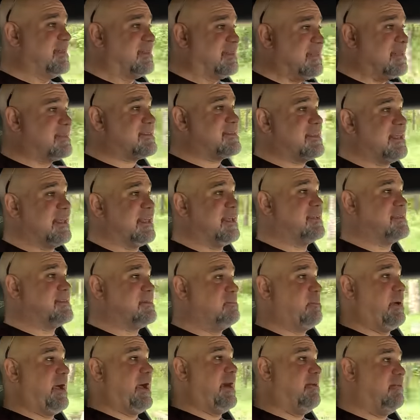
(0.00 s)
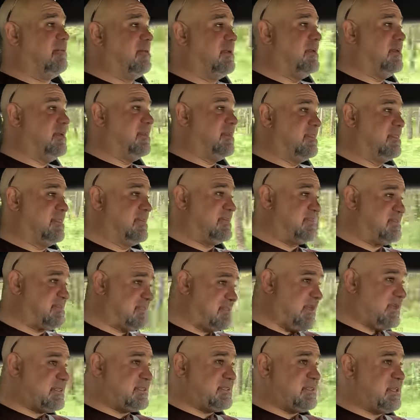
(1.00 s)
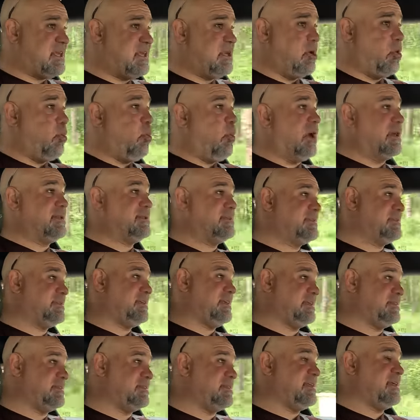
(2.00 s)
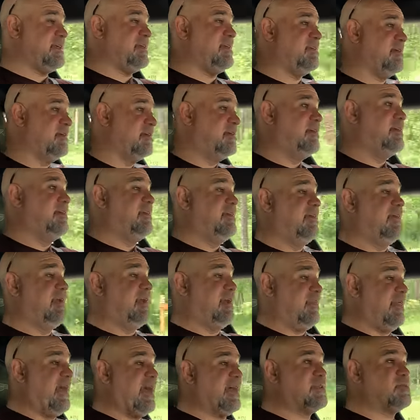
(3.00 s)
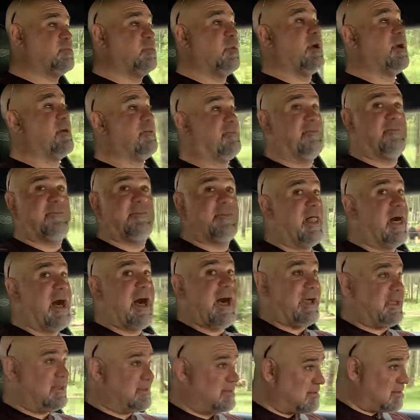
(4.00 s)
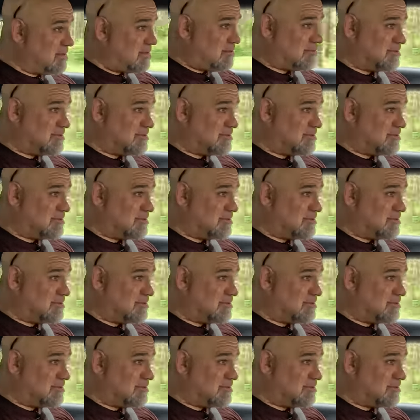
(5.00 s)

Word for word: this thing is about the sixty to one sixty, and that's where it flies.